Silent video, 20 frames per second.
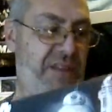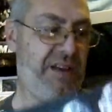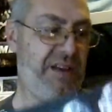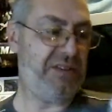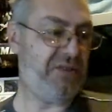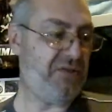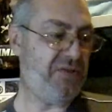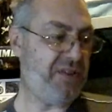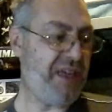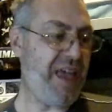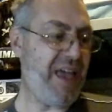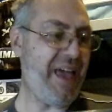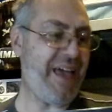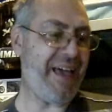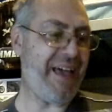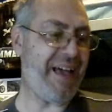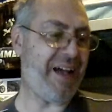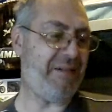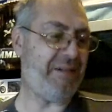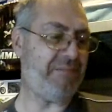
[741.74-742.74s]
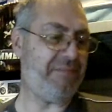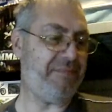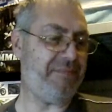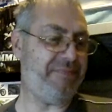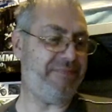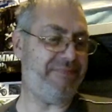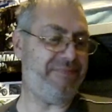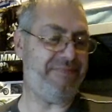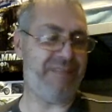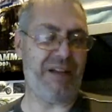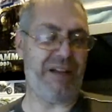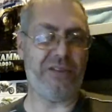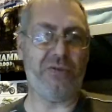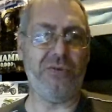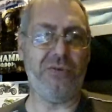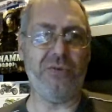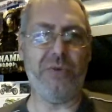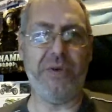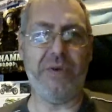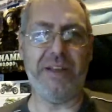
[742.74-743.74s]
So yeah, I
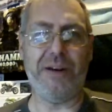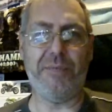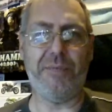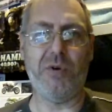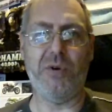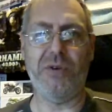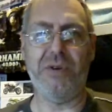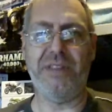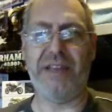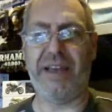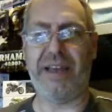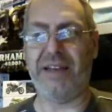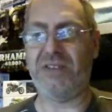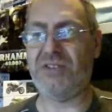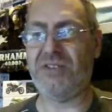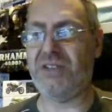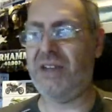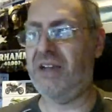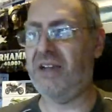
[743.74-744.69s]
don't know where I'm going next.